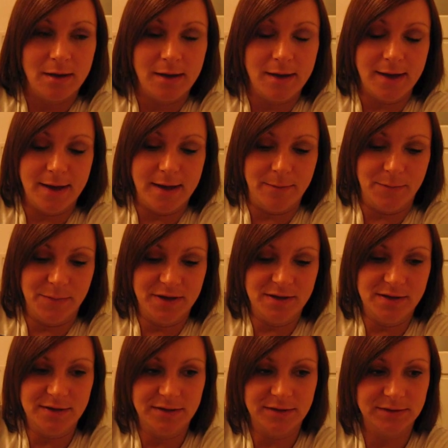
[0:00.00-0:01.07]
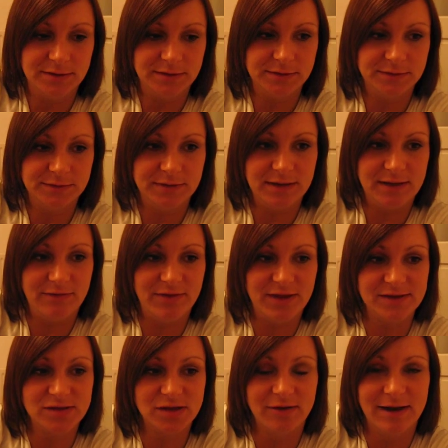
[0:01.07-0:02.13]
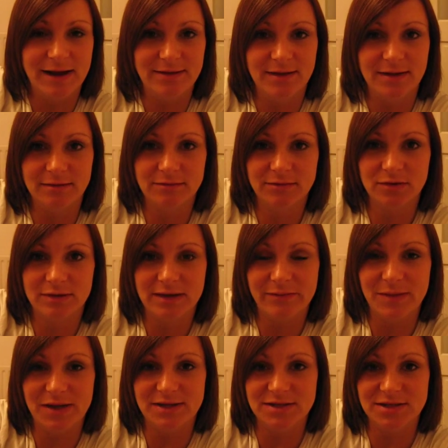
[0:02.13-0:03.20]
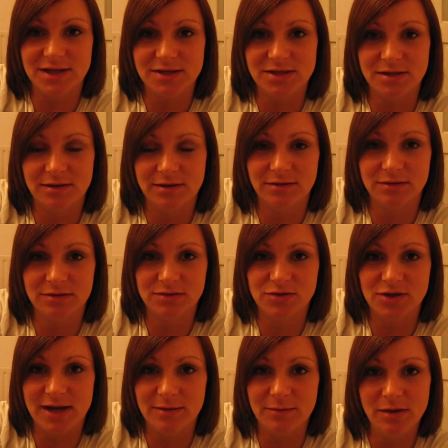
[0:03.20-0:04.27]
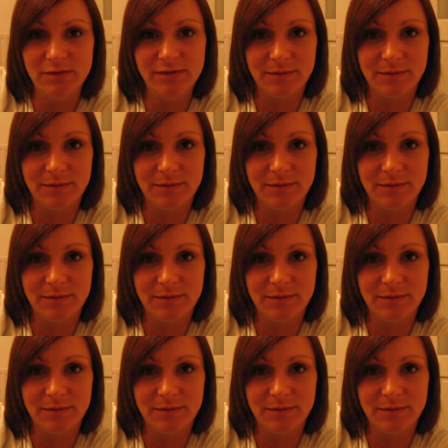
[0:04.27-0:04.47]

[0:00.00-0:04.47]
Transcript: um, if that's alright then they'll give me an injection and they'll try and move